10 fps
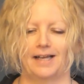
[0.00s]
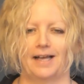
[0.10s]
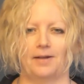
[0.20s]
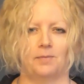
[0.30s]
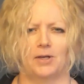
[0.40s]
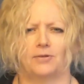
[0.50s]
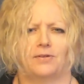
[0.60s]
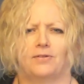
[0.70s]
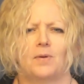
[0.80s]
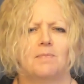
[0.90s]
because
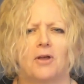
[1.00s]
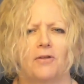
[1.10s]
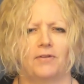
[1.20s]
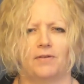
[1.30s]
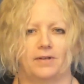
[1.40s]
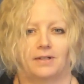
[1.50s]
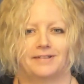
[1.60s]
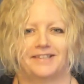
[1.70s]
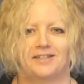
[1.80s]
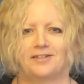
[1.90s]
it's so immersive and
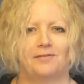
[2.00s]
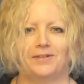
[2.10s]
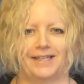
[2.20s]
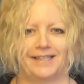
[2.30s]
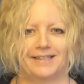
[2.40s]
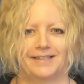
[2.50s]
it's lovely.